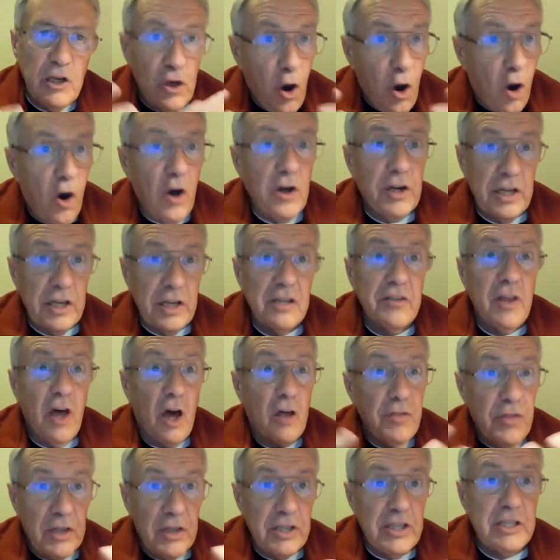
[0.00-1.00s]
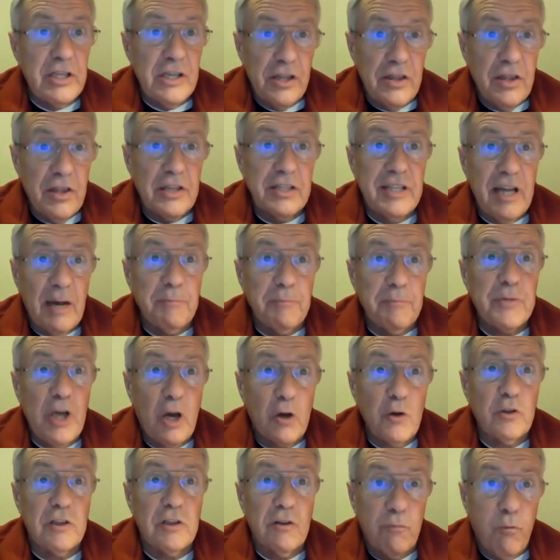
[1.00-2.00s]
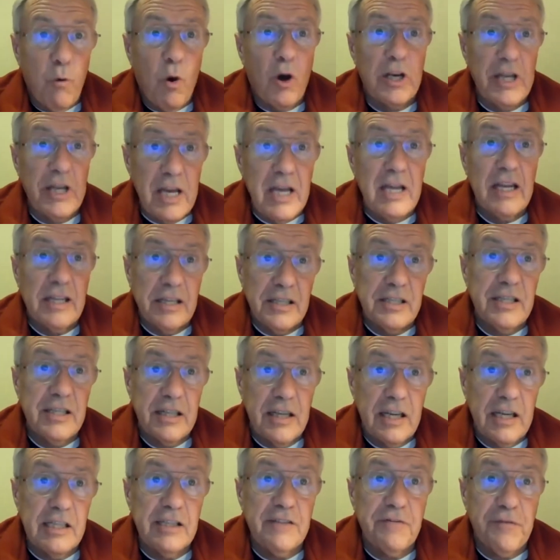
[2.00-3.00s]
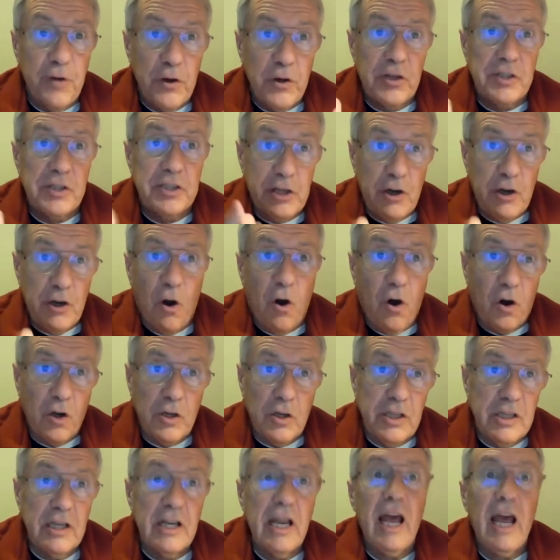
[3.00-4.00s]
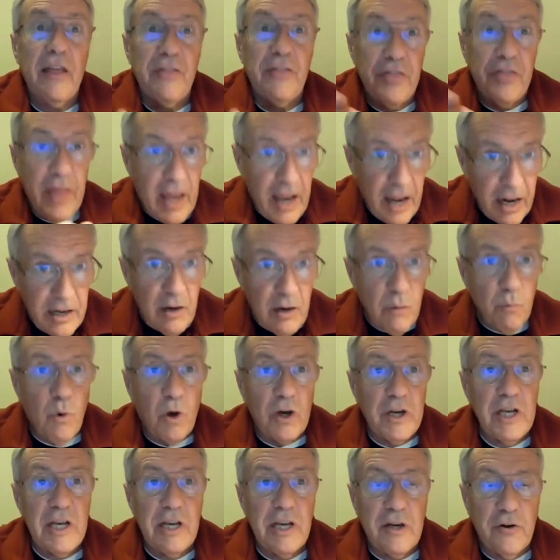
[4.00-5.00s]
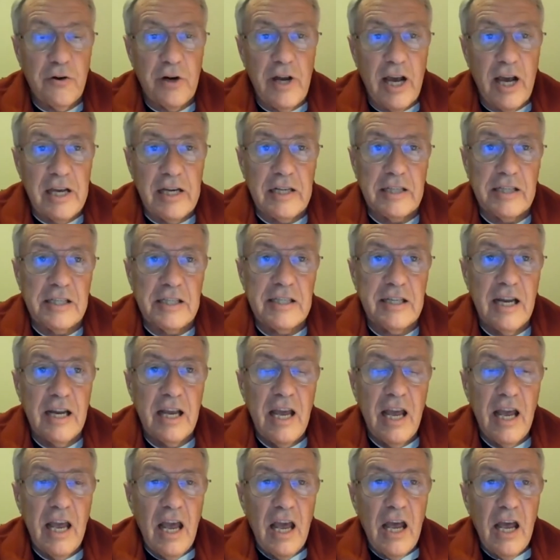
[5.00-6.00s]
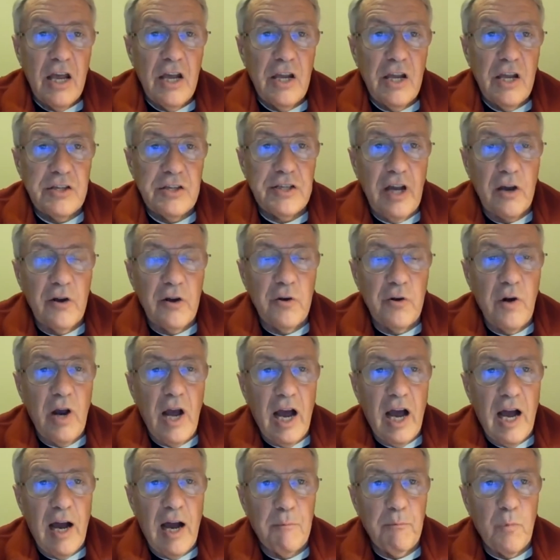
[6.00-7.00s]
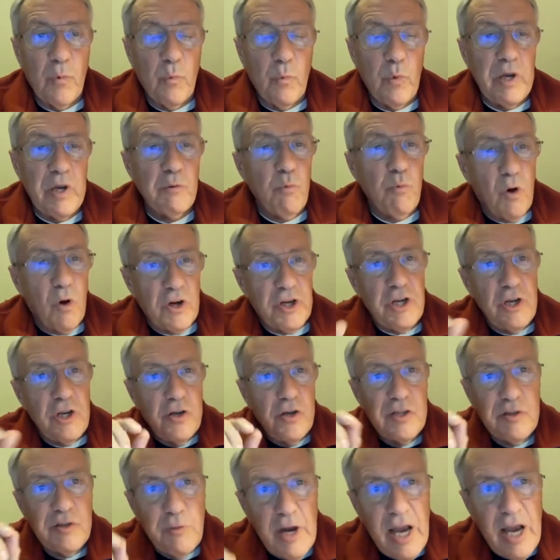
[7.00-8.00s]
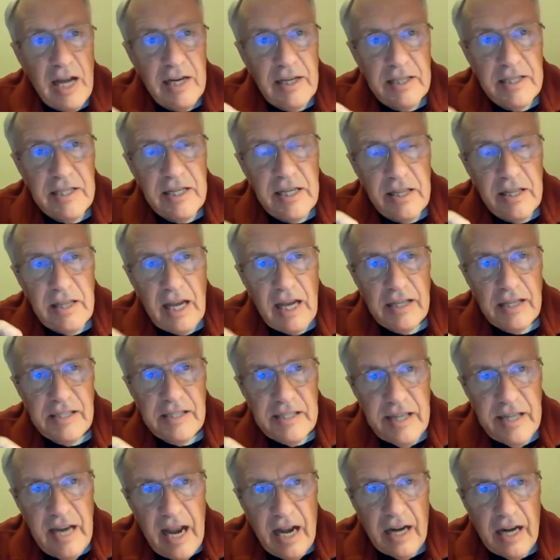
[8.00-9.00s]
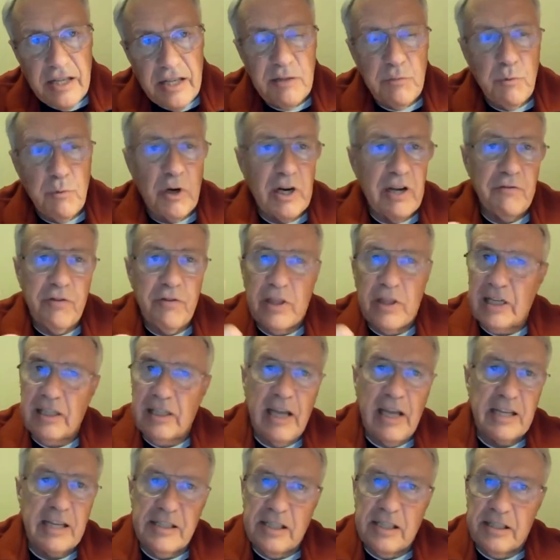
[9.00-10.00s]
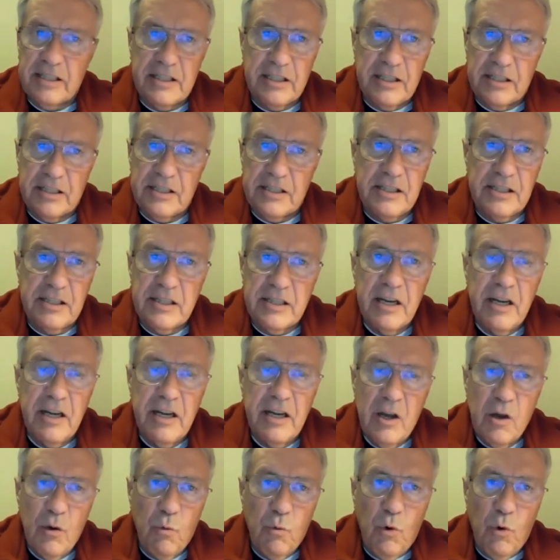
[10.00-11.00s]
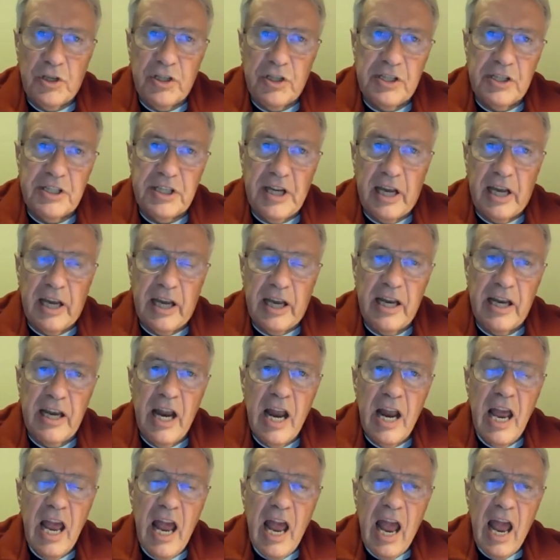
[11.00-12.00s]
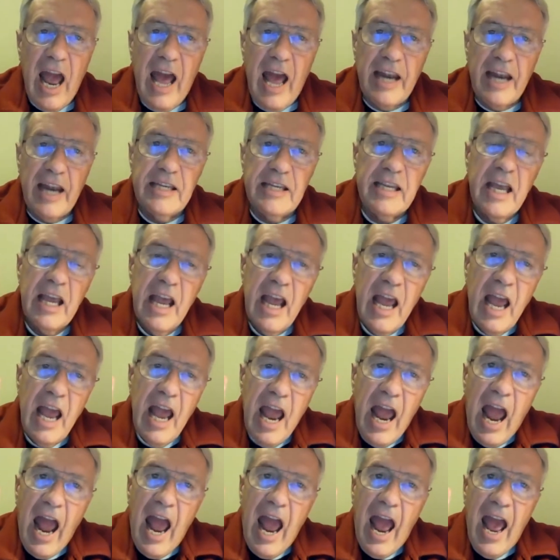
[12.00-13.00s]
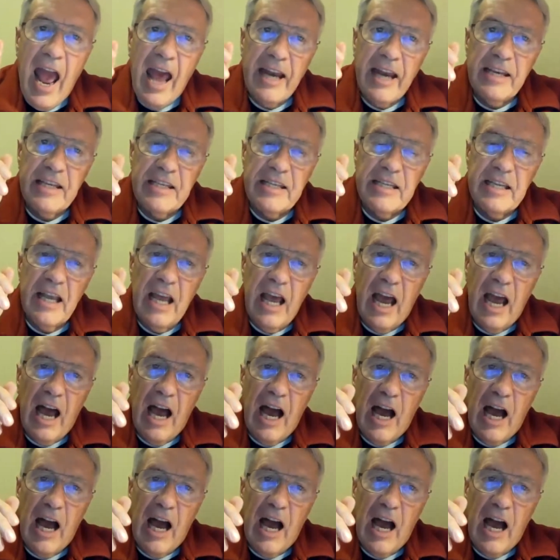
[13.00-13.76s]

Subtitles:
God, the sum total of what is first God and then what he creates. So we want to use reality in that sense, whatever the classicists want to say. And it